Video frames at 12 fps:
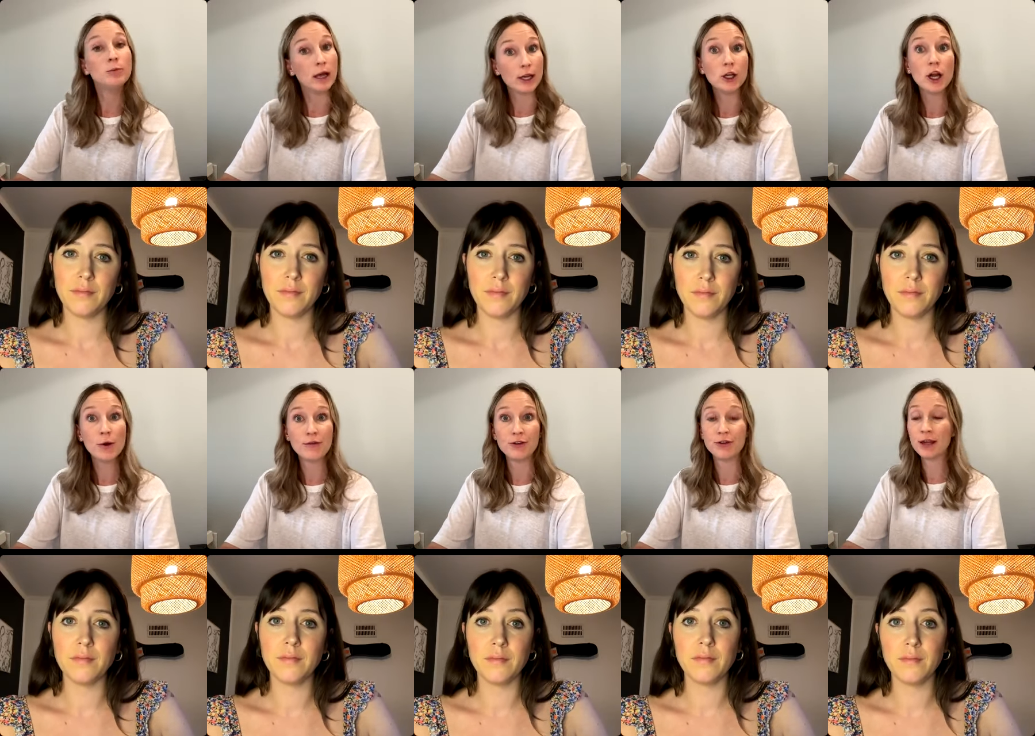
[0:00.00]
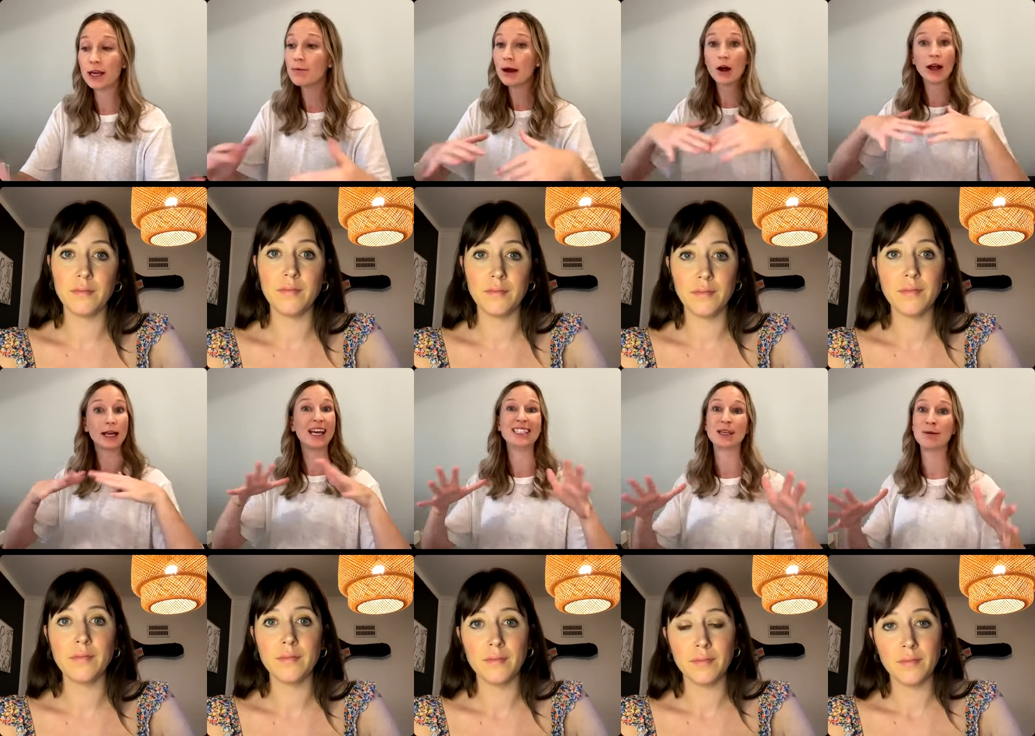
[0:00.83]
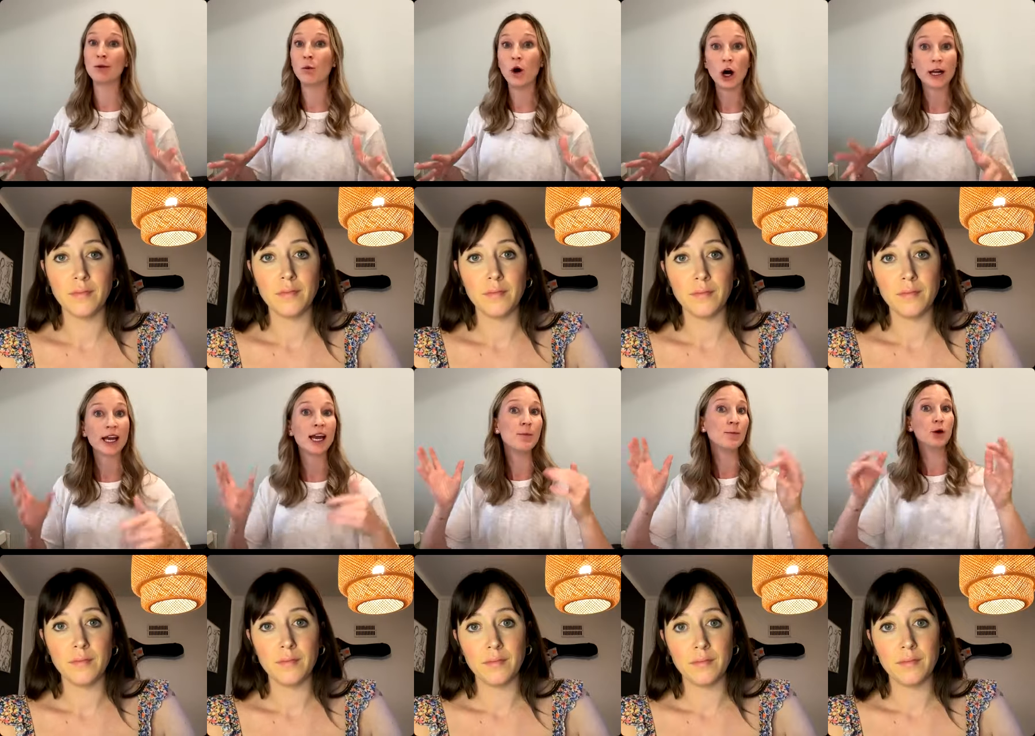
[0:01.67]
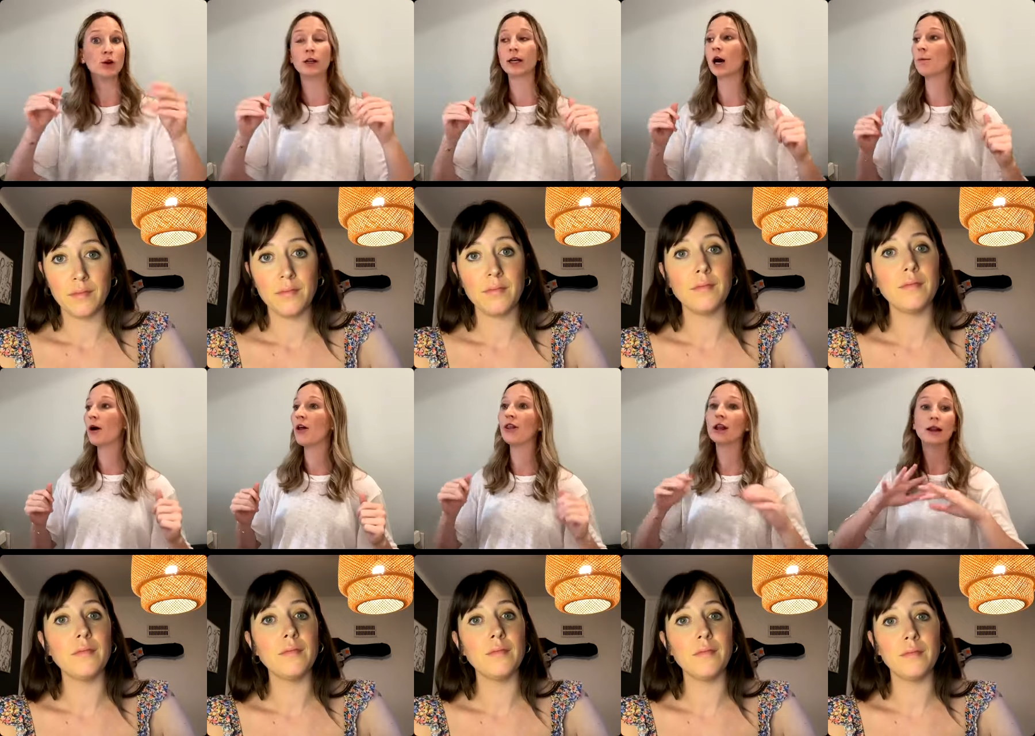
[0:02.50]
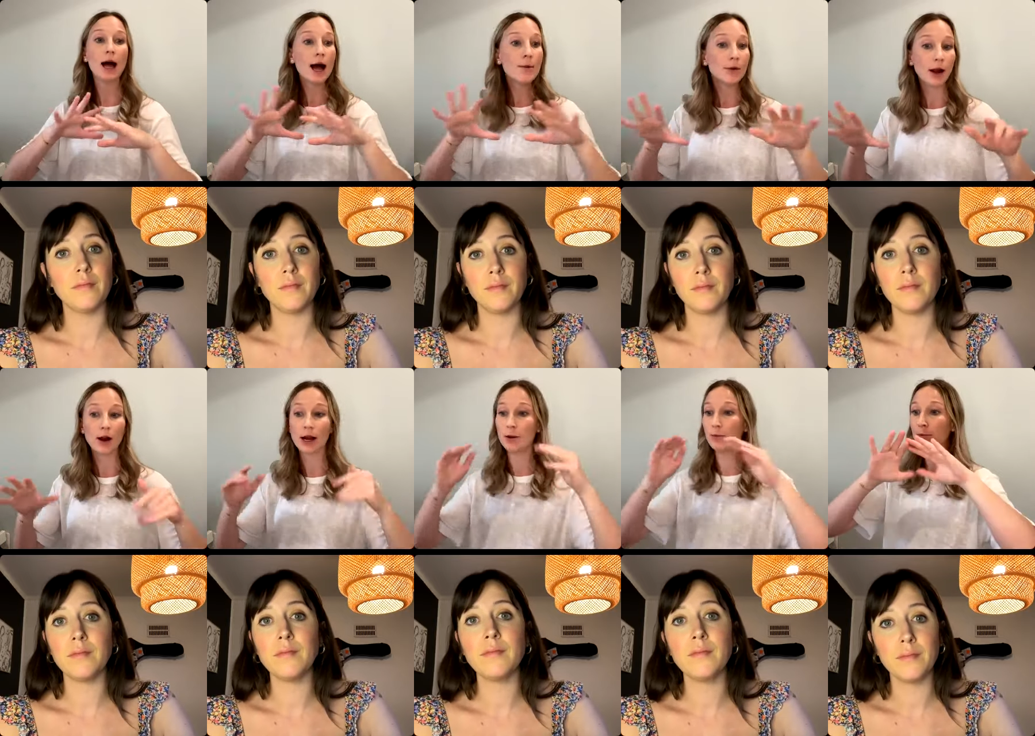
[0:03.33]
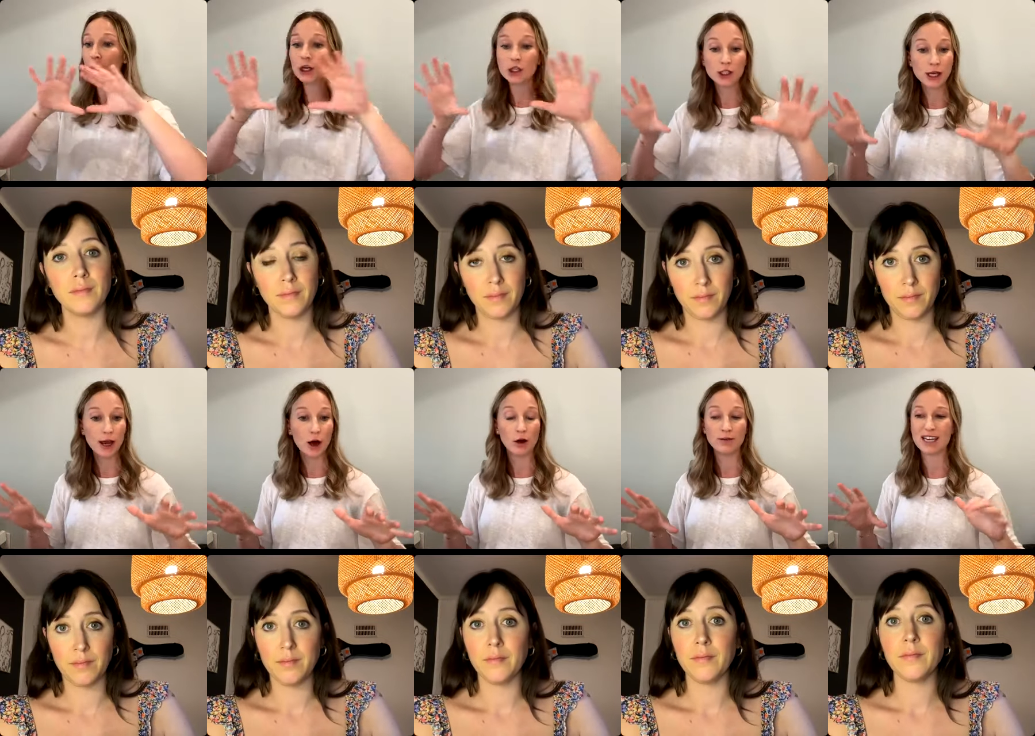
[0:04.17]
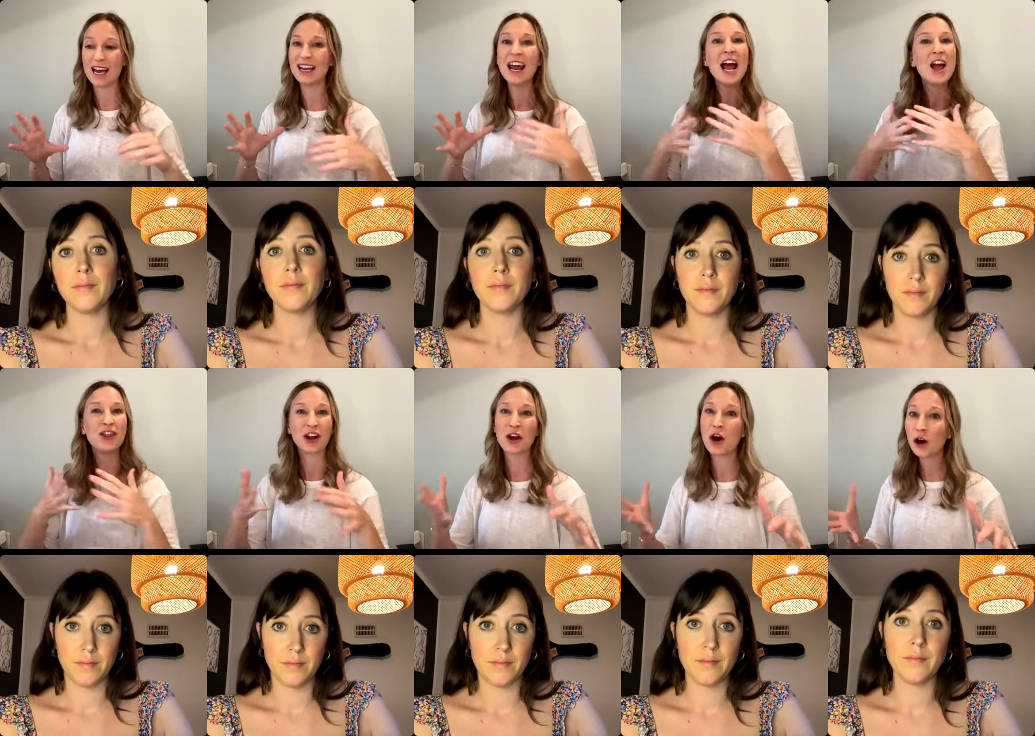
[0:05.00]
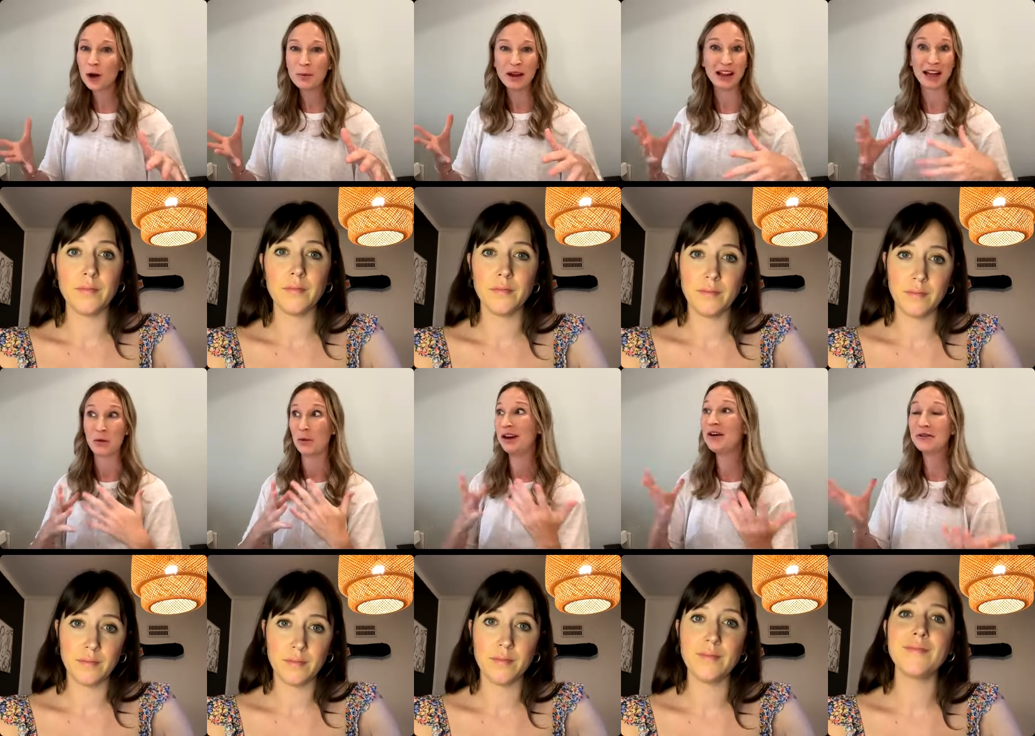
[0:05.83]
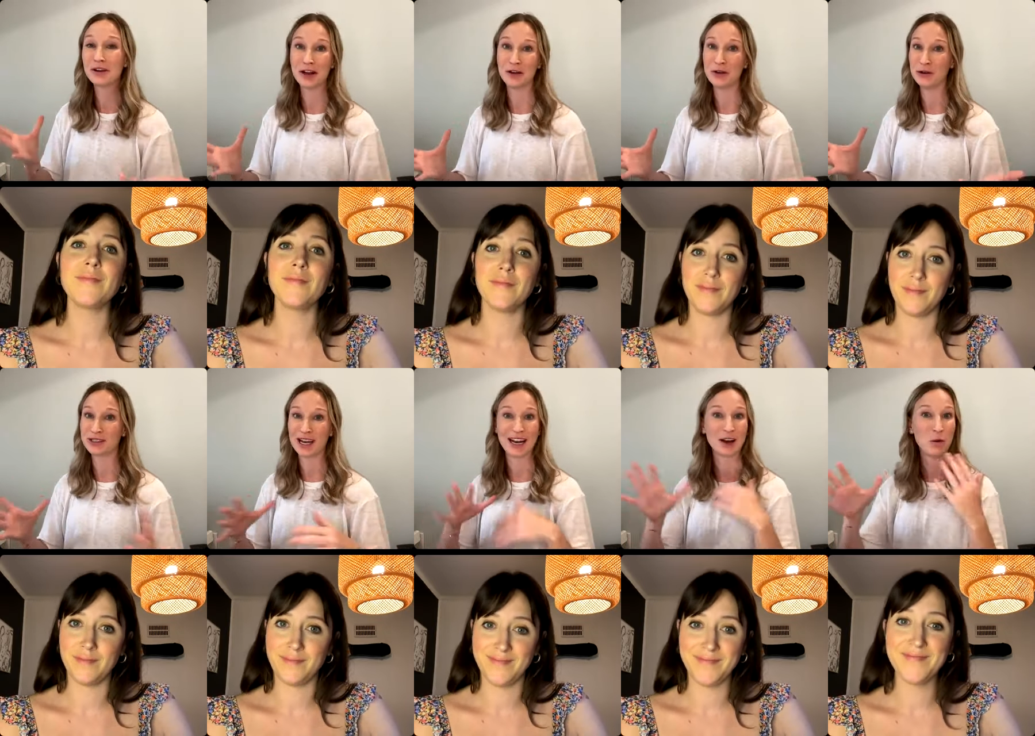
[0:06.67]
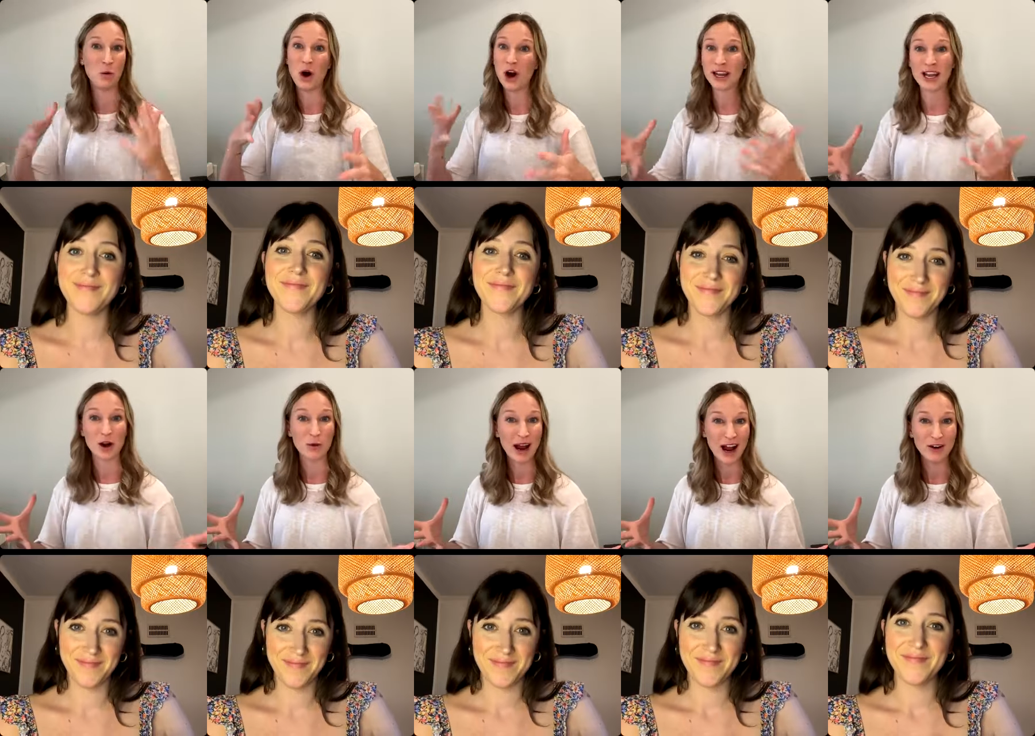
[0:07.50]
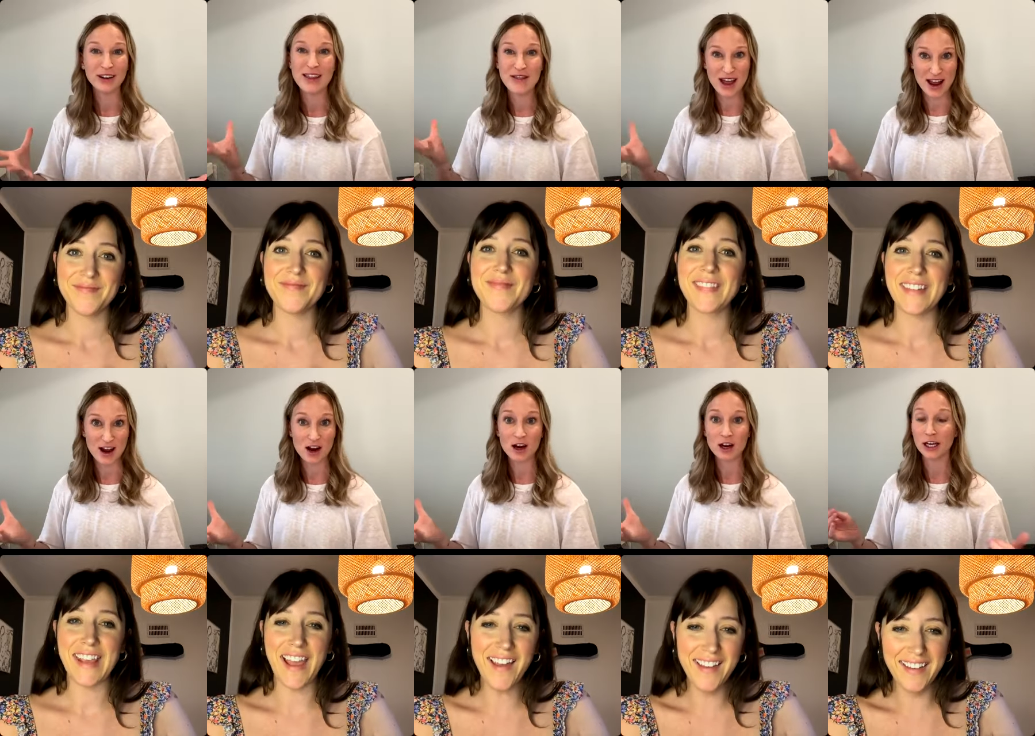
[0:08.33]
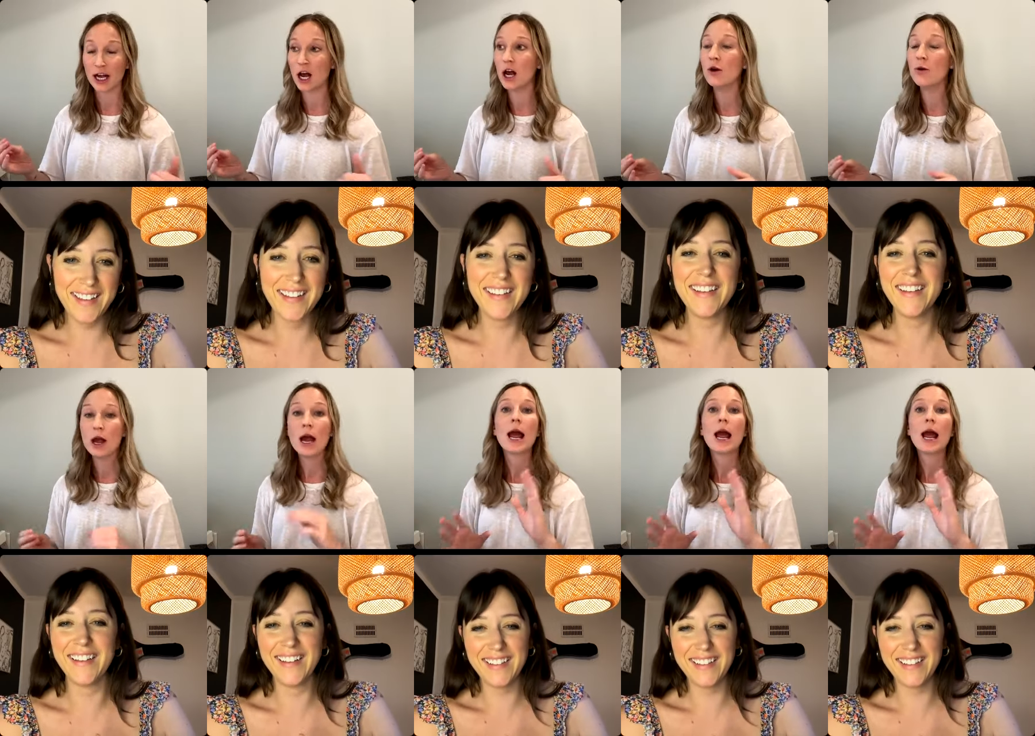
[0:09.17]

Speaker 1: But you know, if you think about like he's gonna be walking and pulling up on the library bookshelves and the carpet, like we don't know who's like walking around in there, you know.